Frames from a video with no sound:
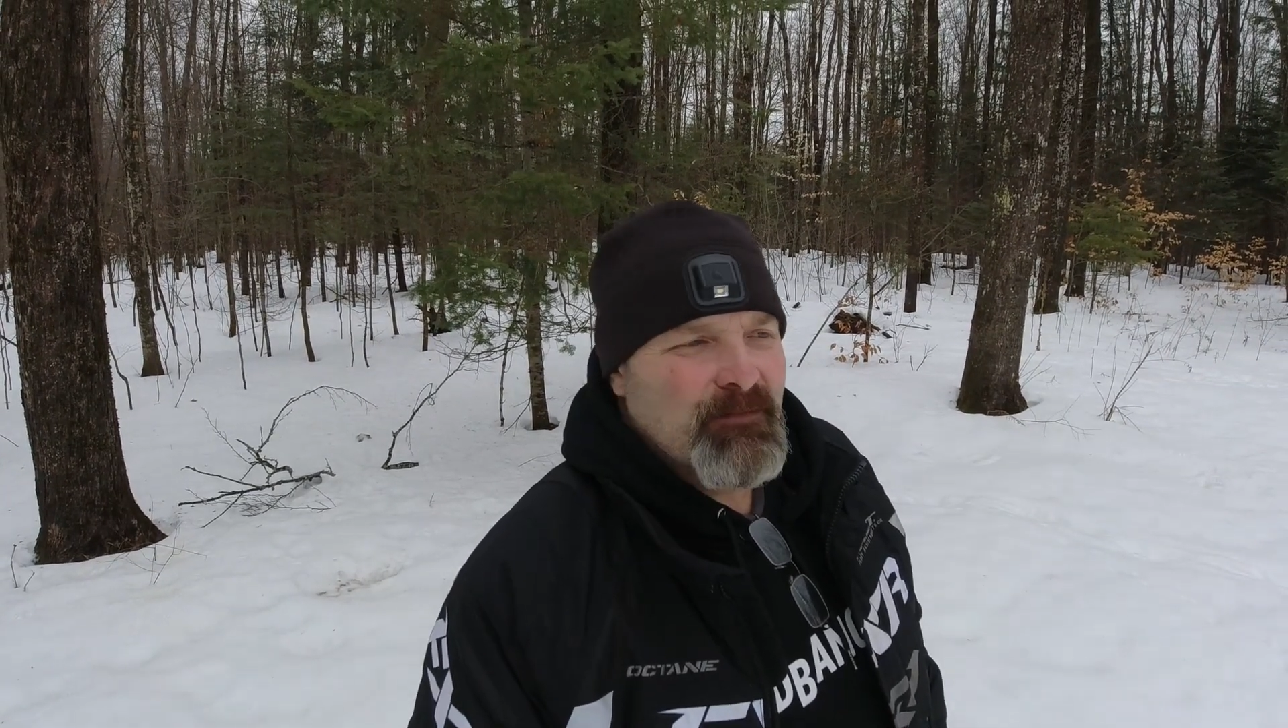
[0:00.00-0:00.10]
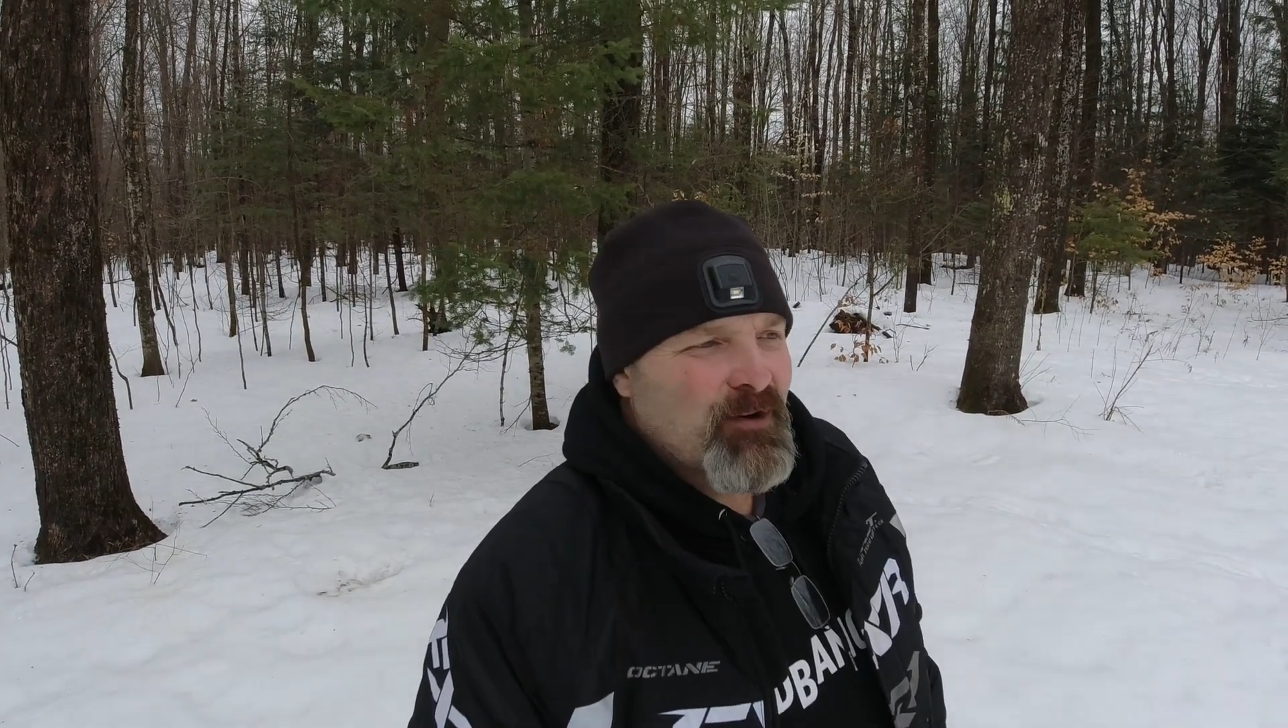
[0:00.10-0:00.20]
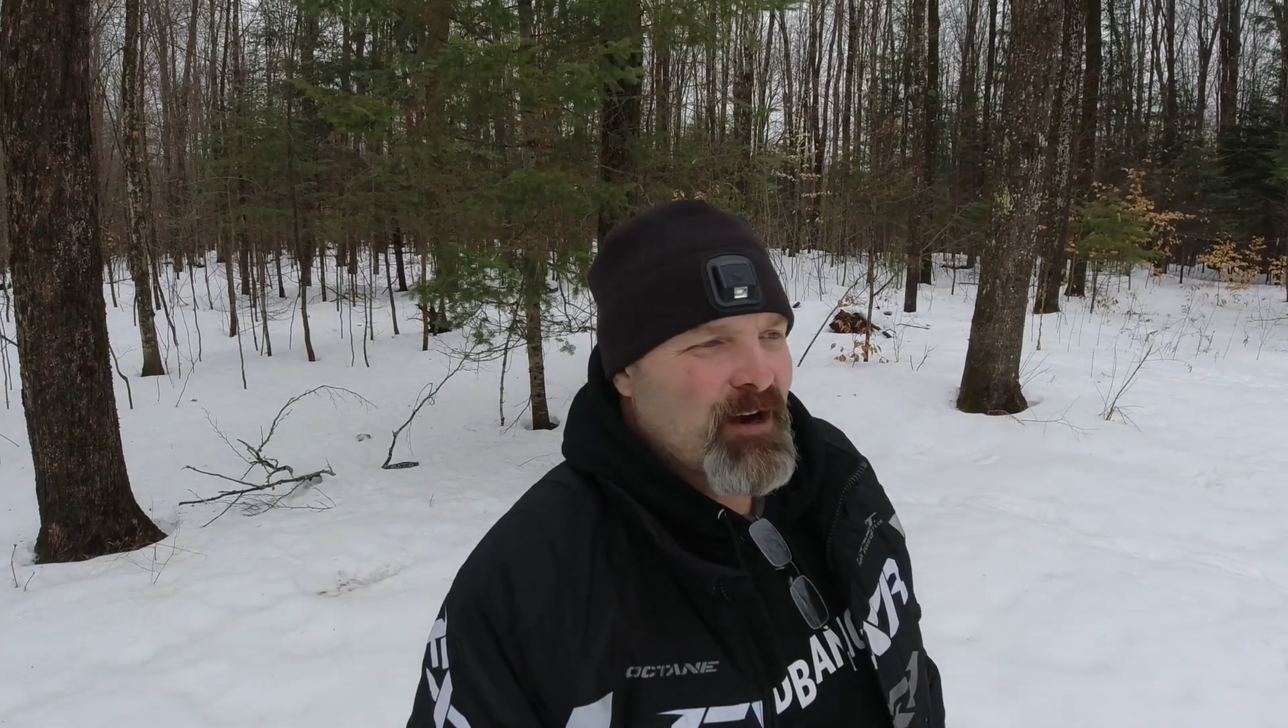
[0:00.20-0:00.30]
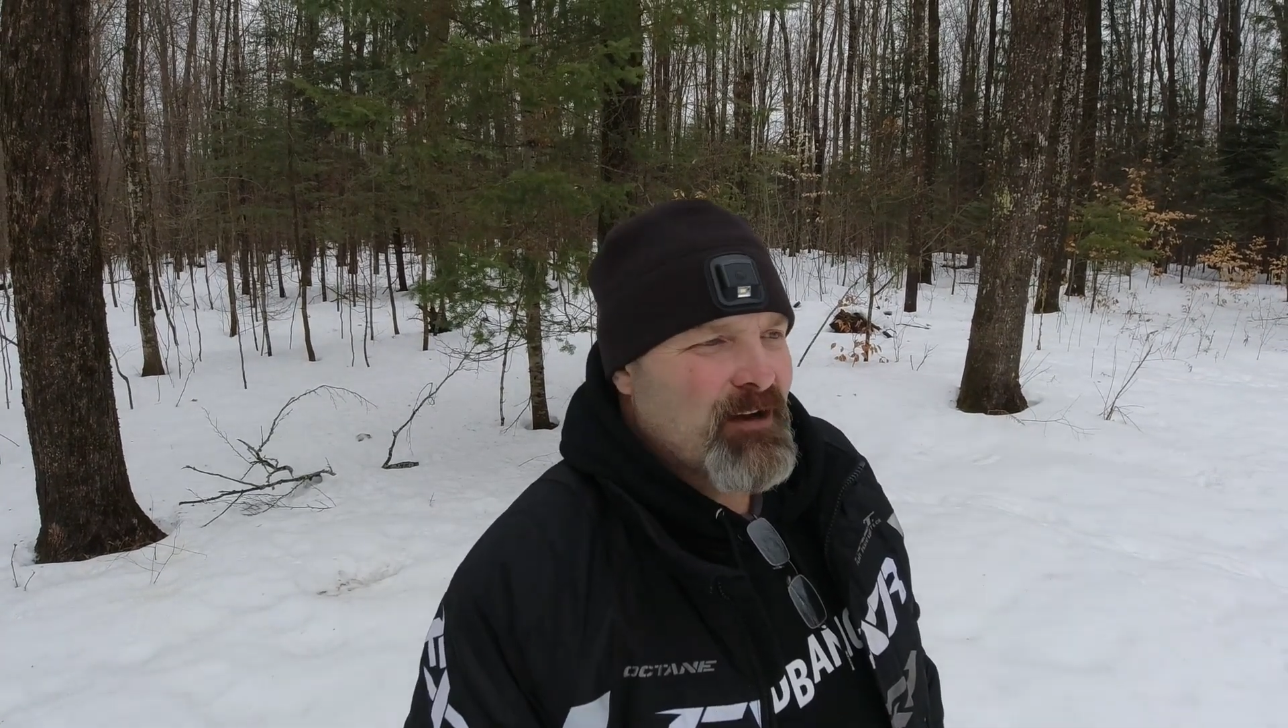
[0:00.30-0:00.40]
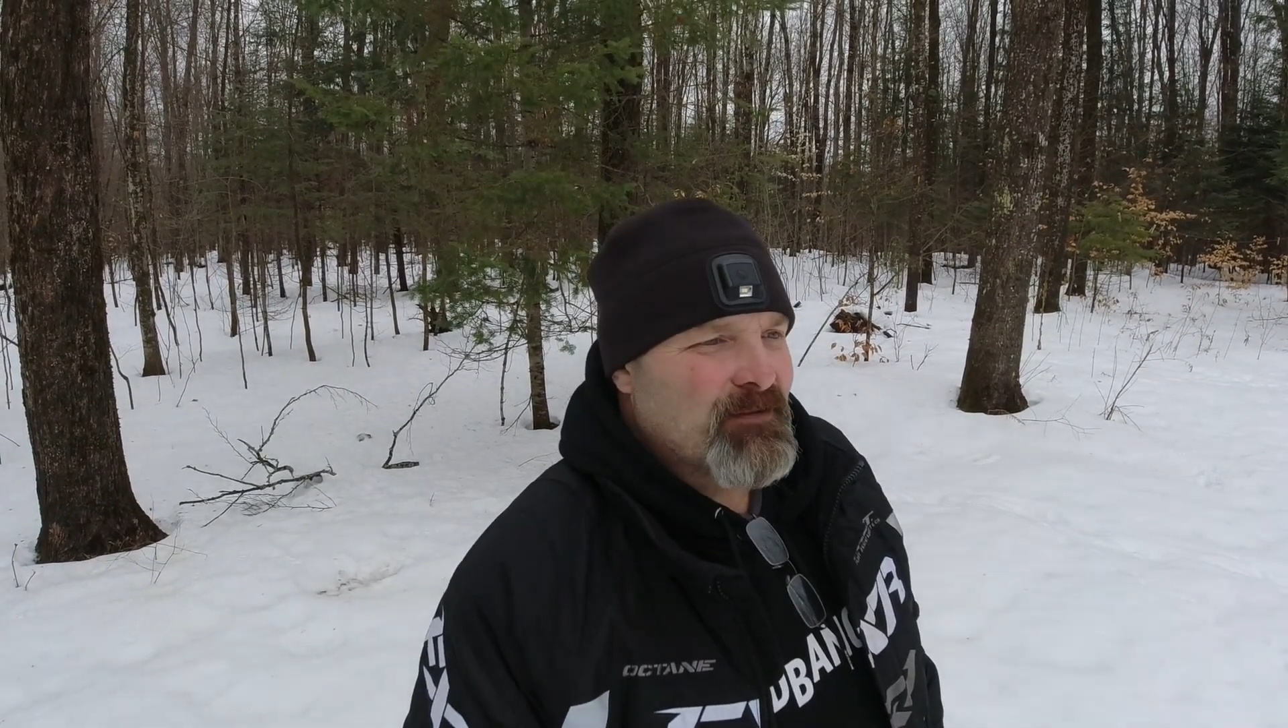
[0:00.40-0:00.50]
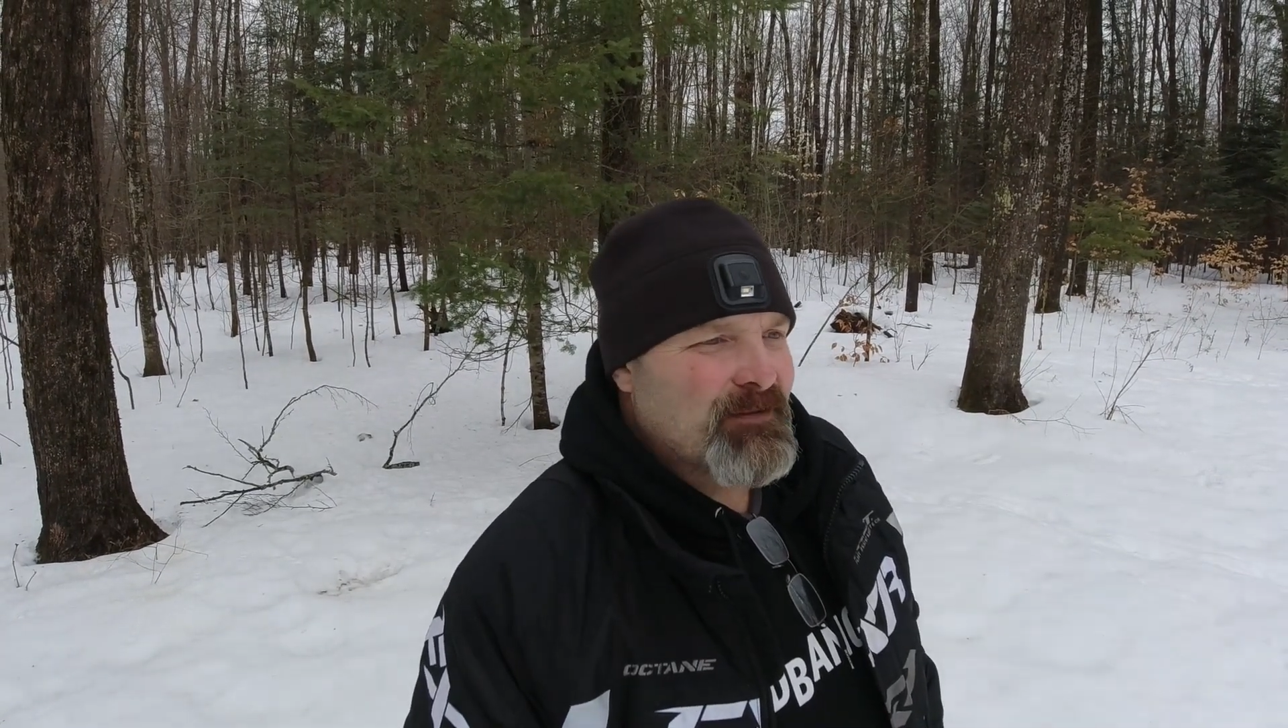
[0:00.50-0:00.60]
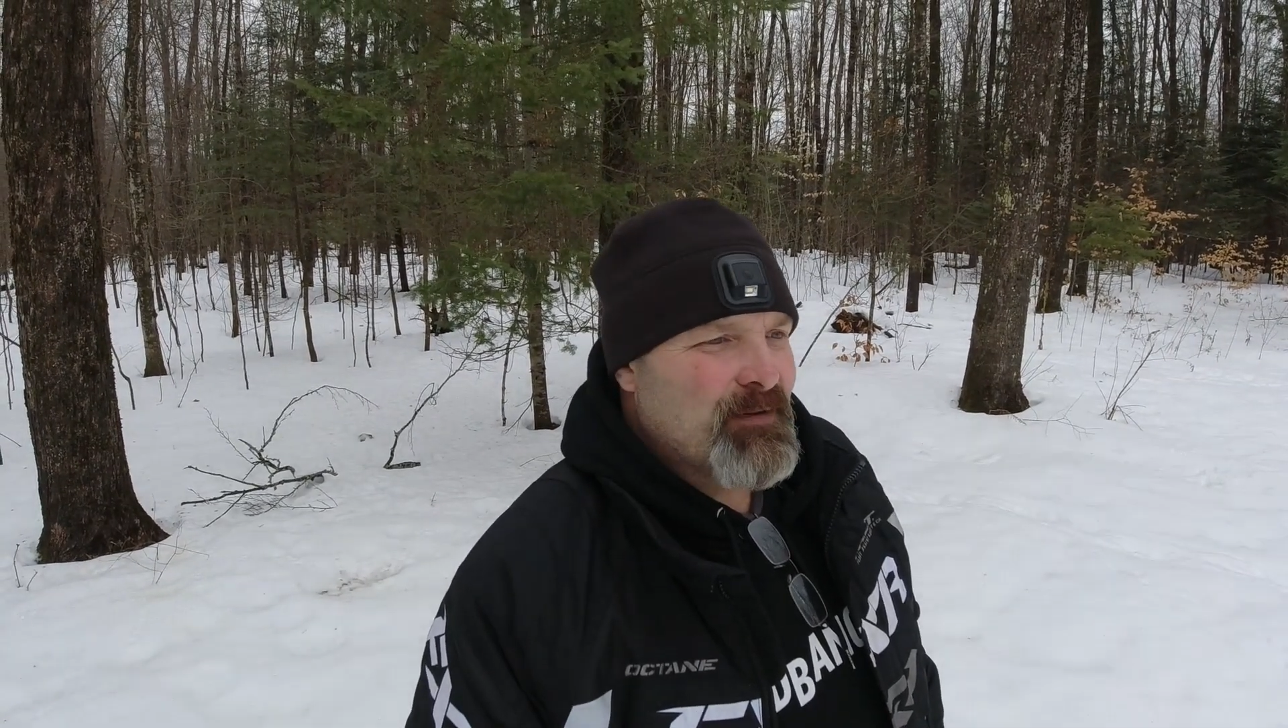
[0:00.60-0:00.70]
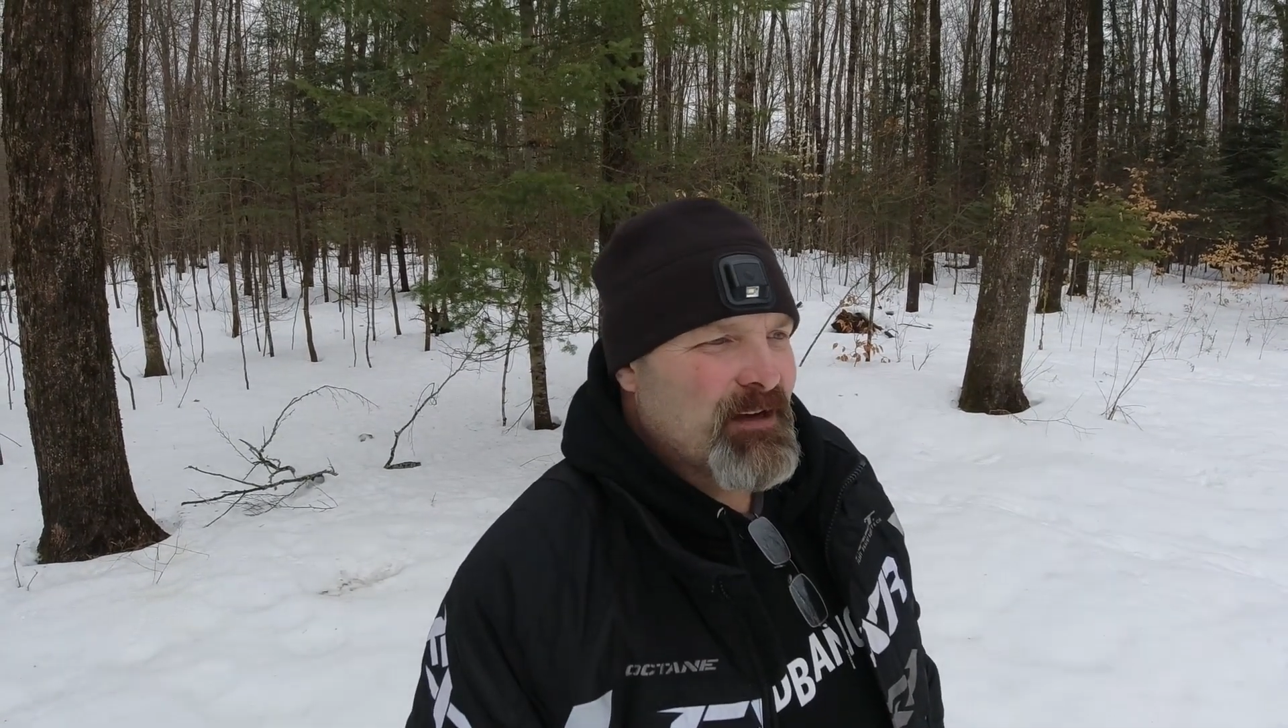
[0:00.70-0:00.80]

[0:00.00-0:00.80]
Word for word: them trails.